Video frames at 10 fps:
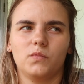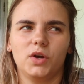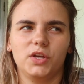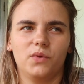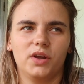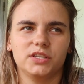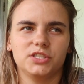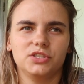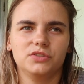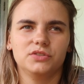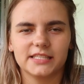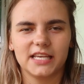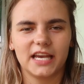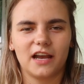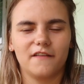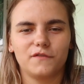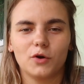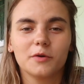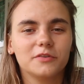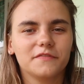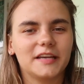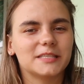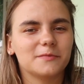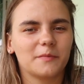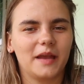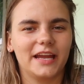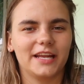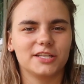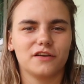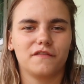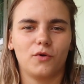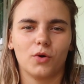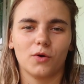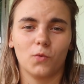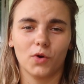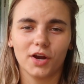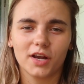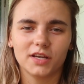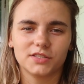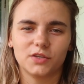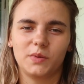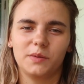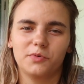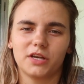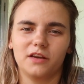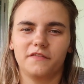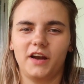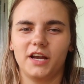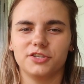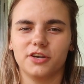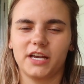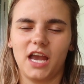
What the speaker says: what you want to do. It's like a formal Facebook page for work, so people can find your